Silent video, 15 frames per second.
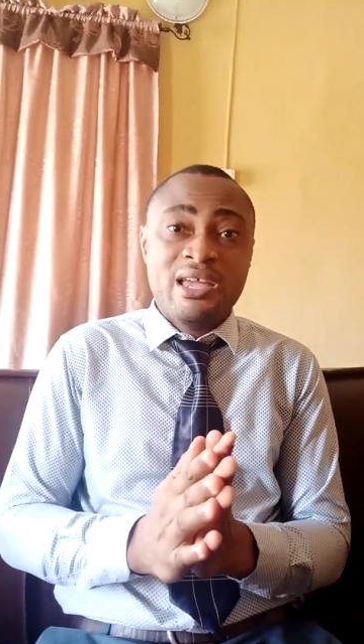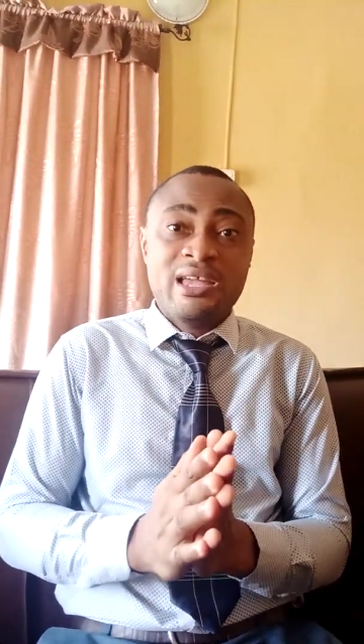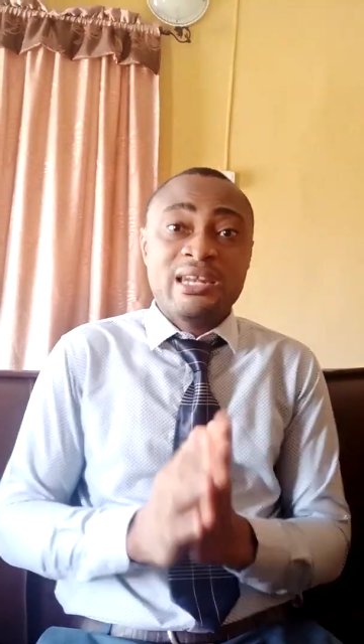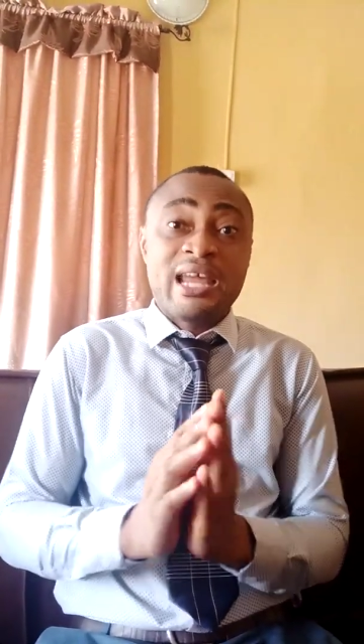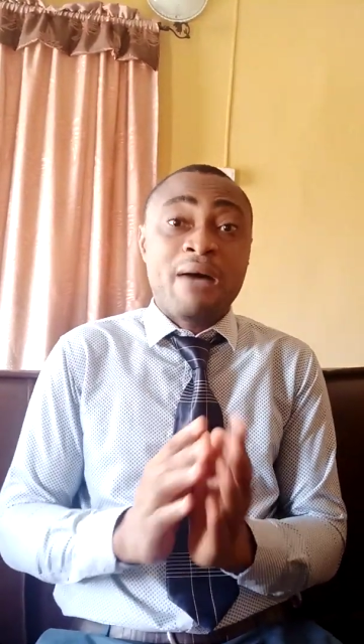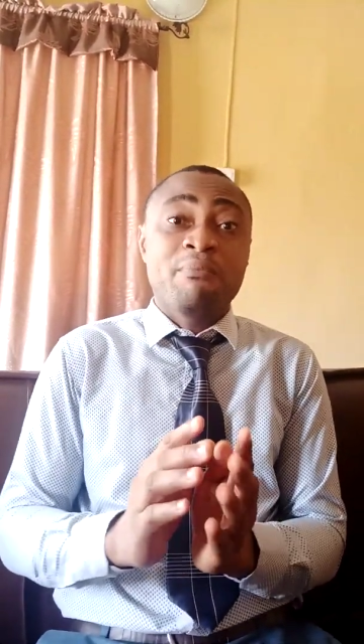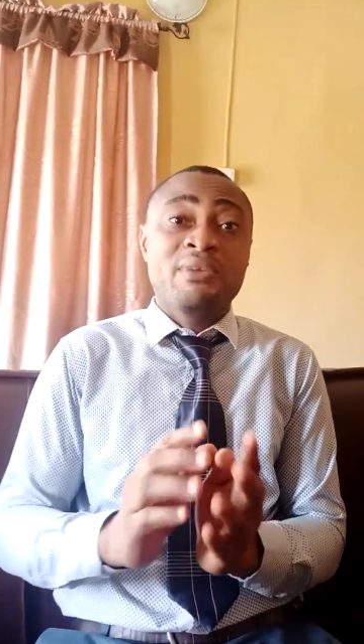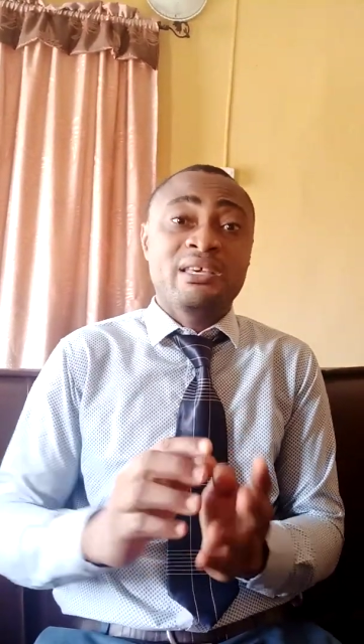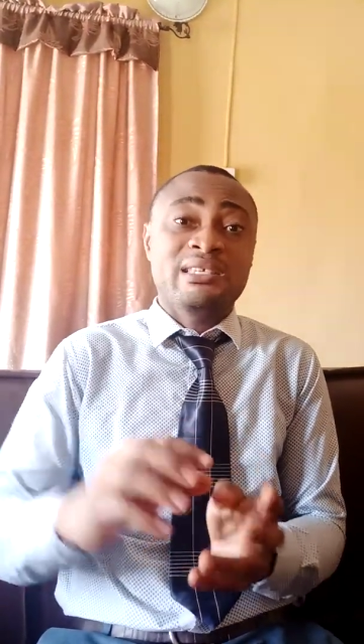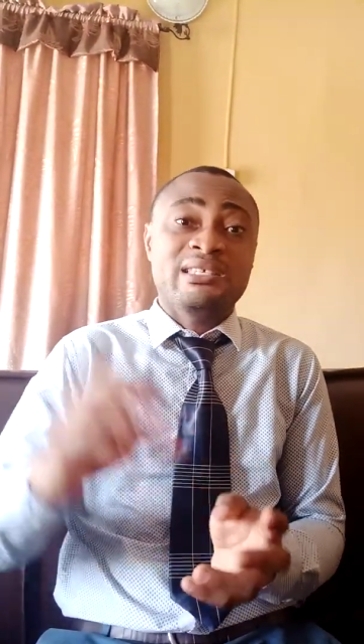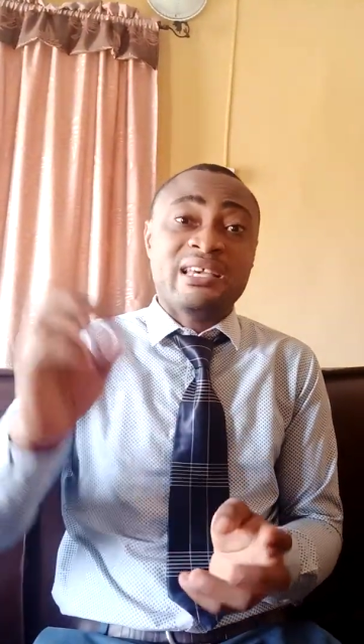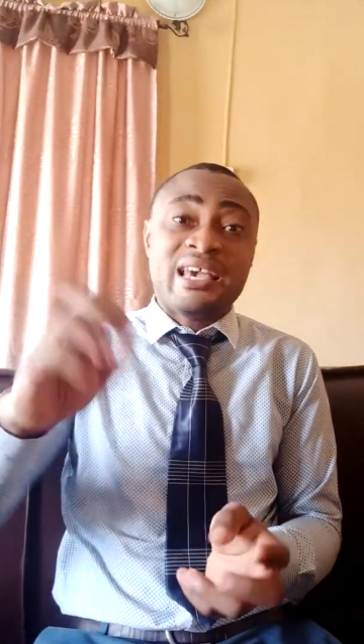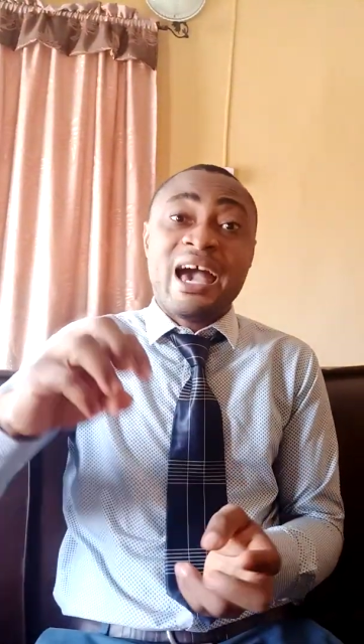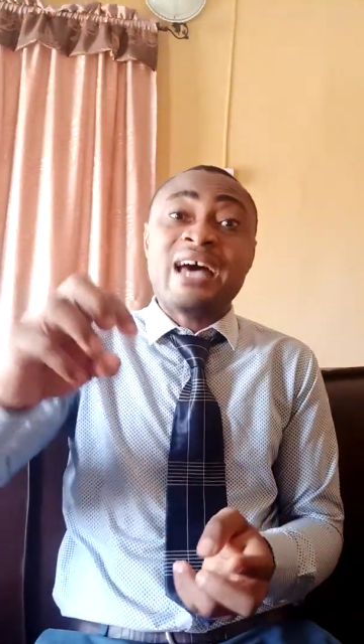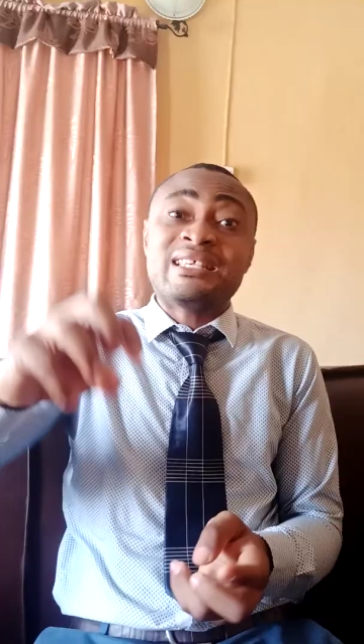That means
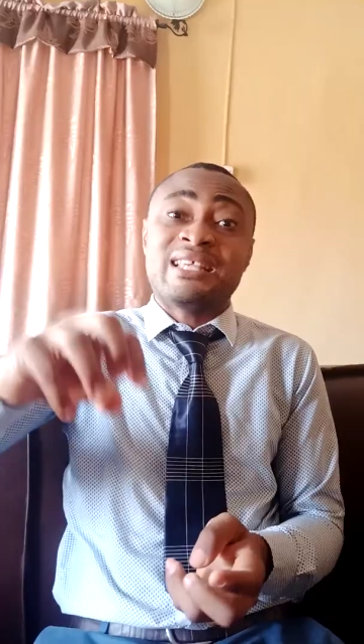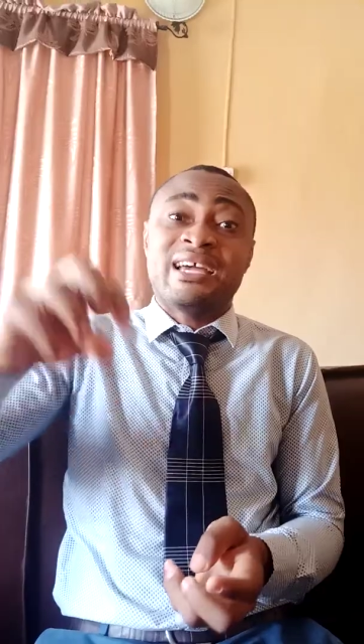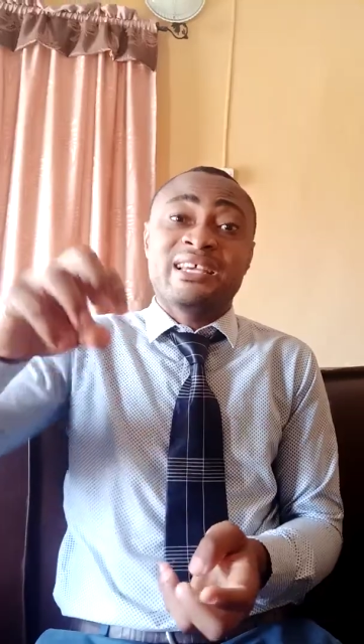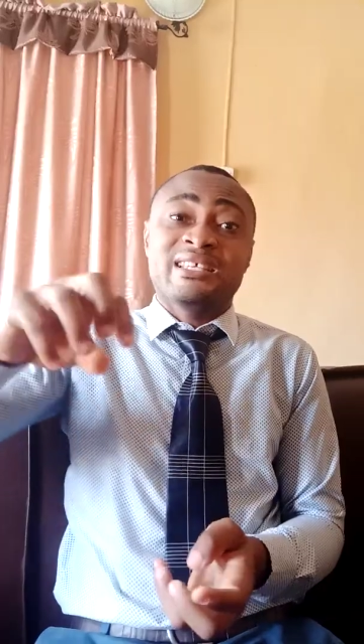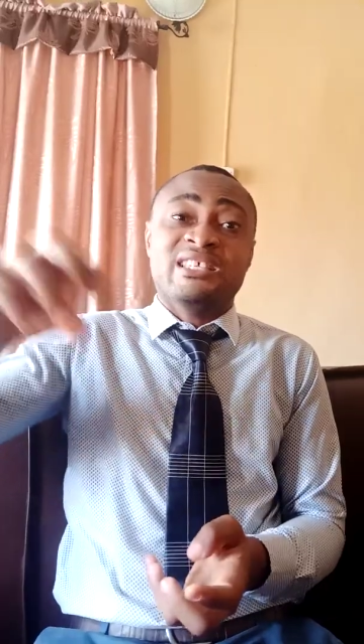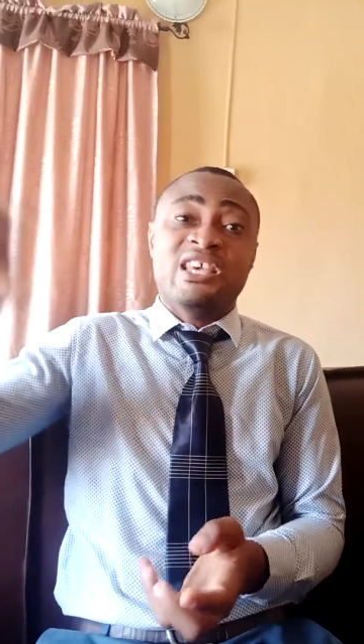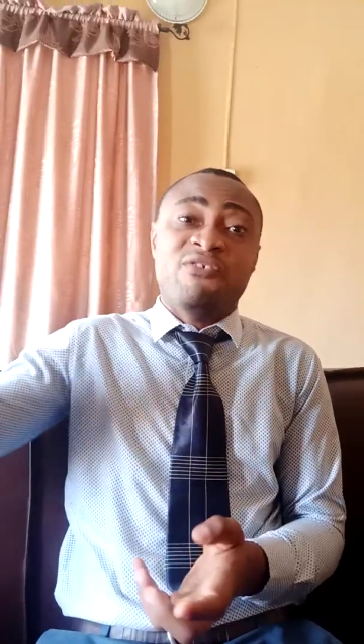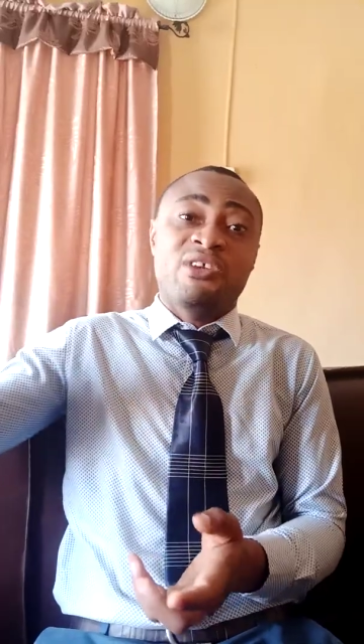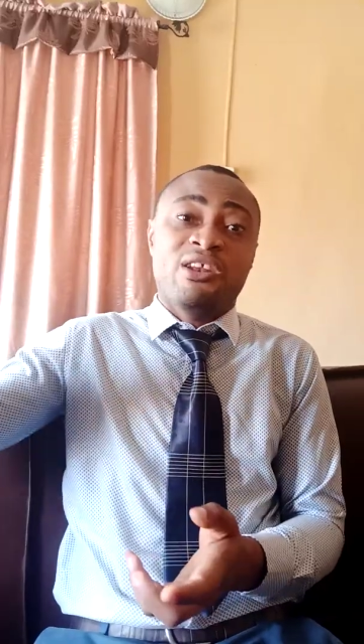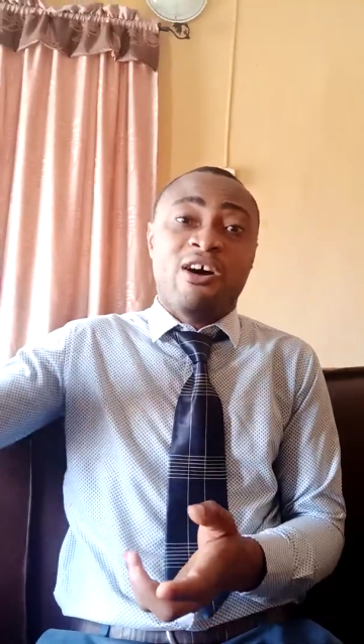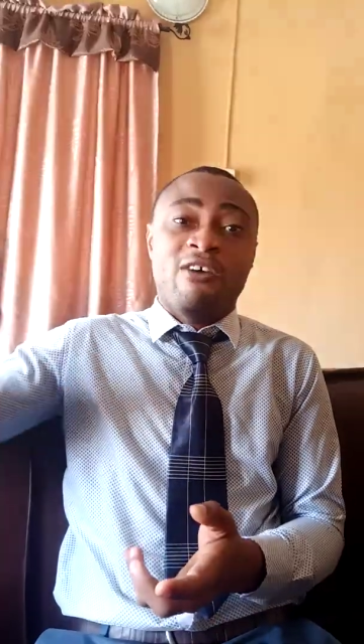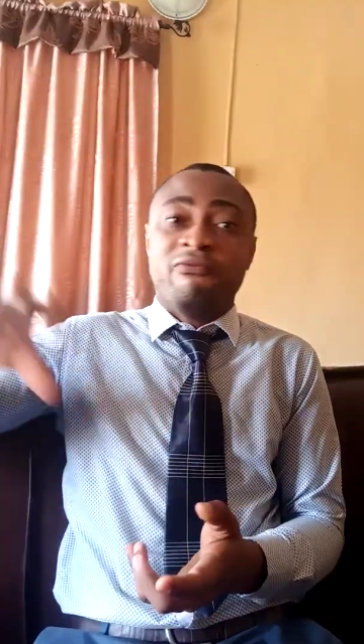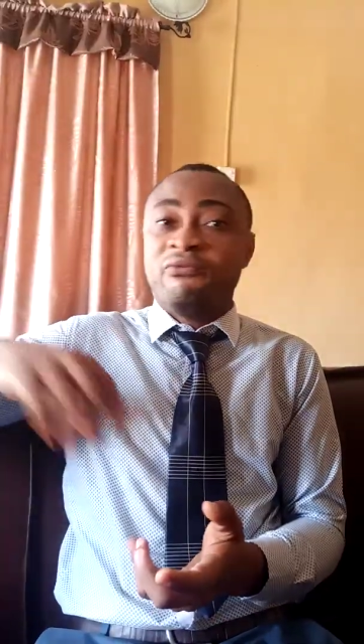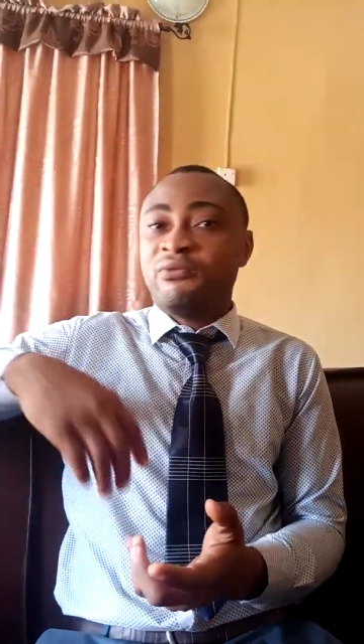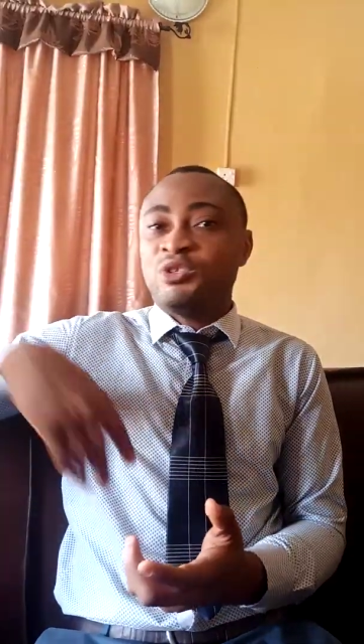the gas that is given
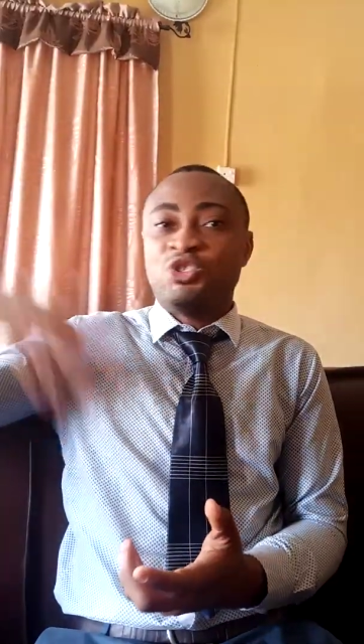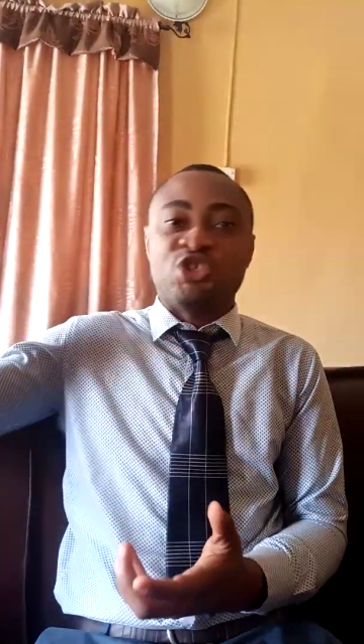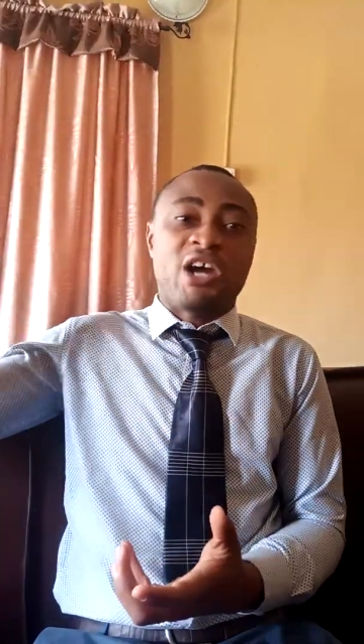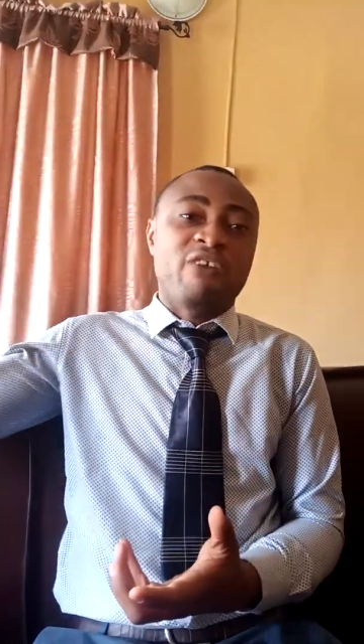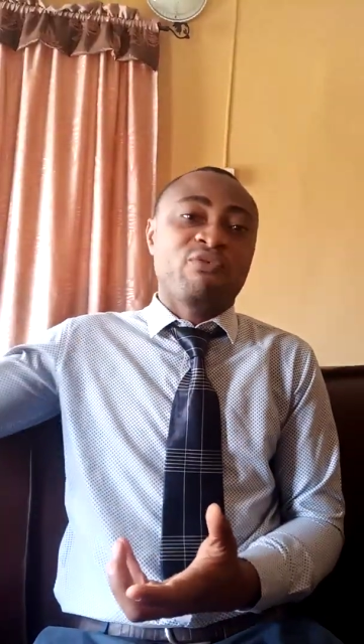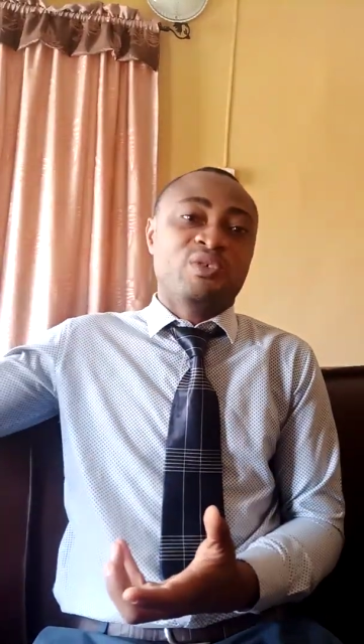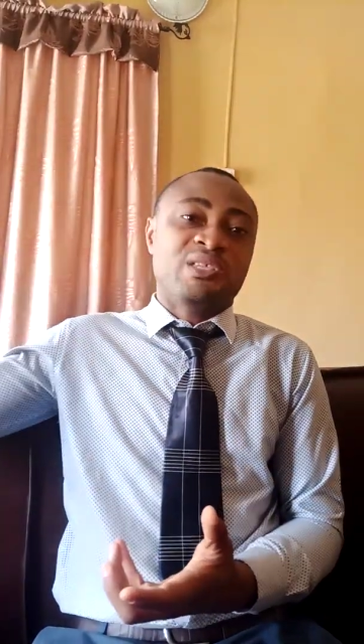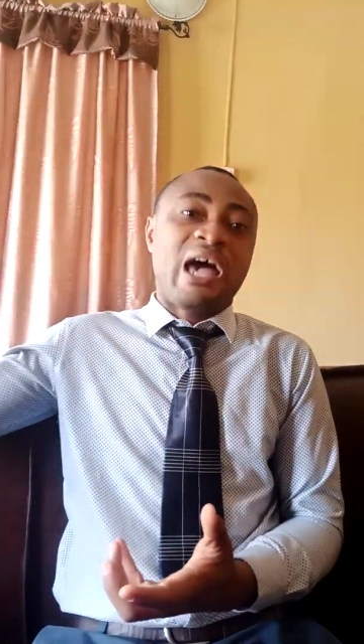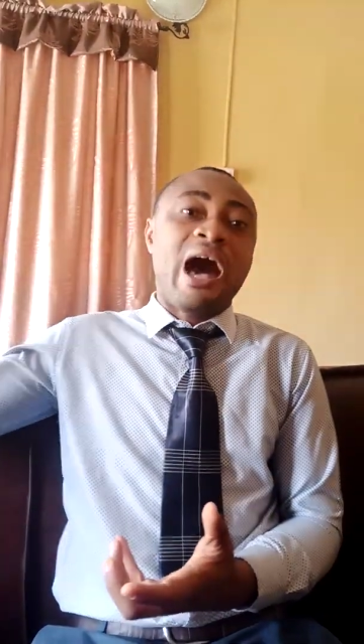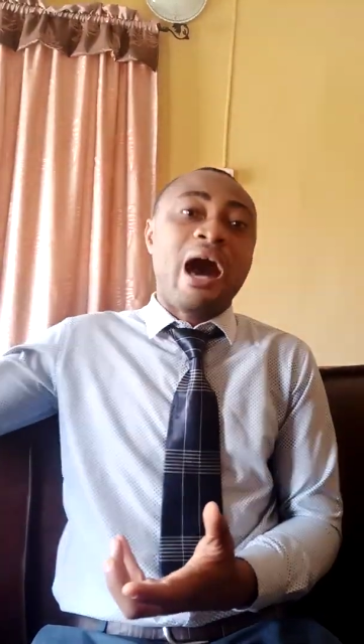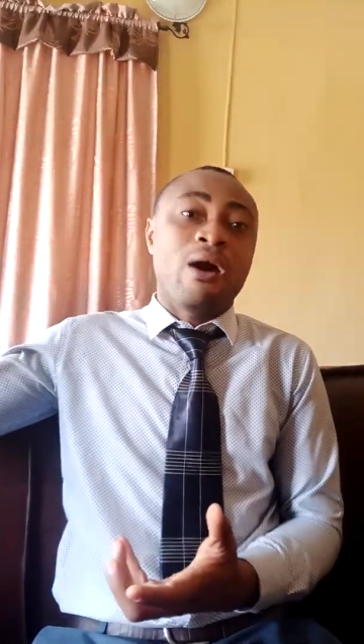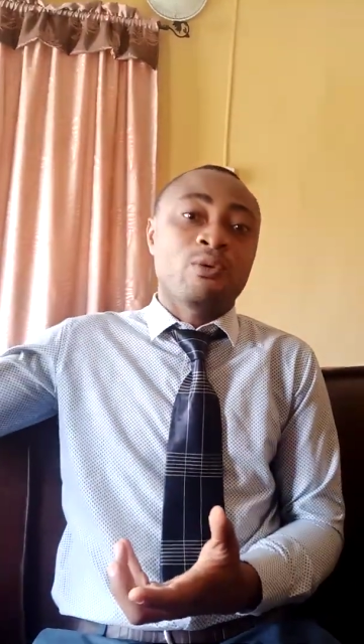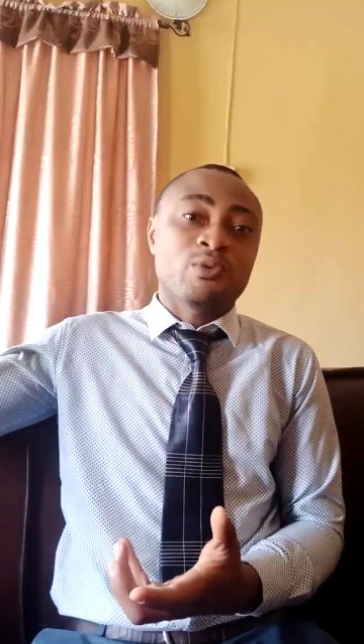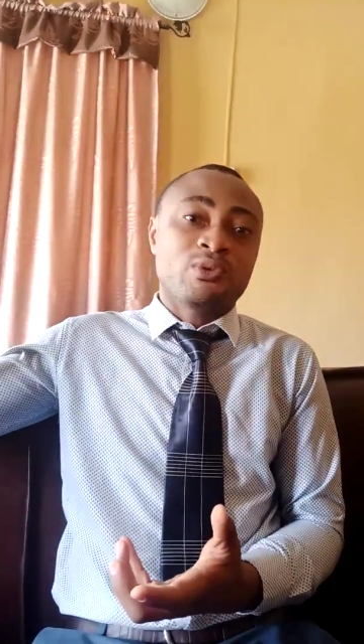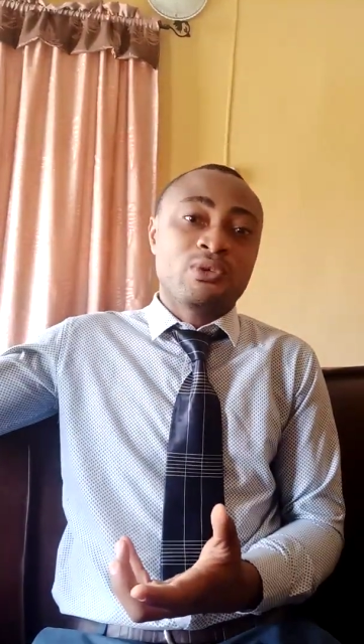off travels
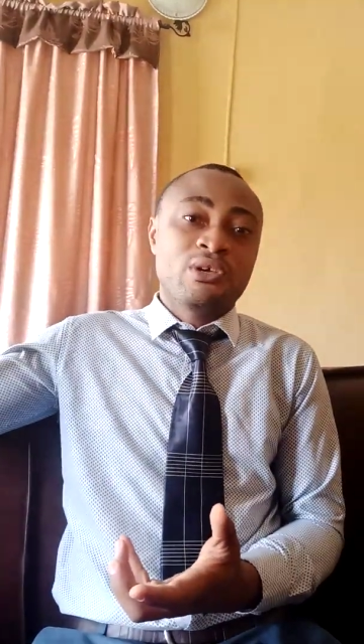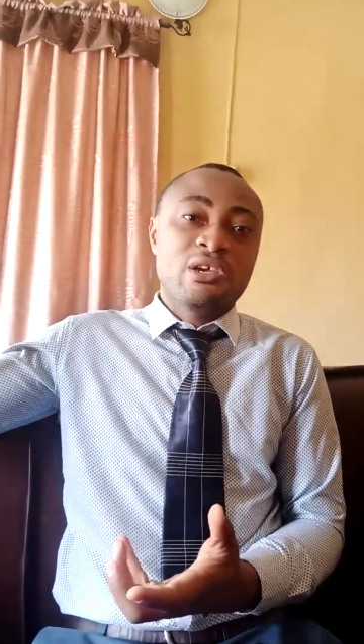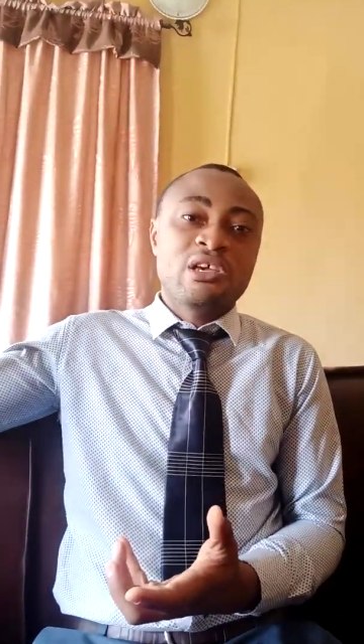out.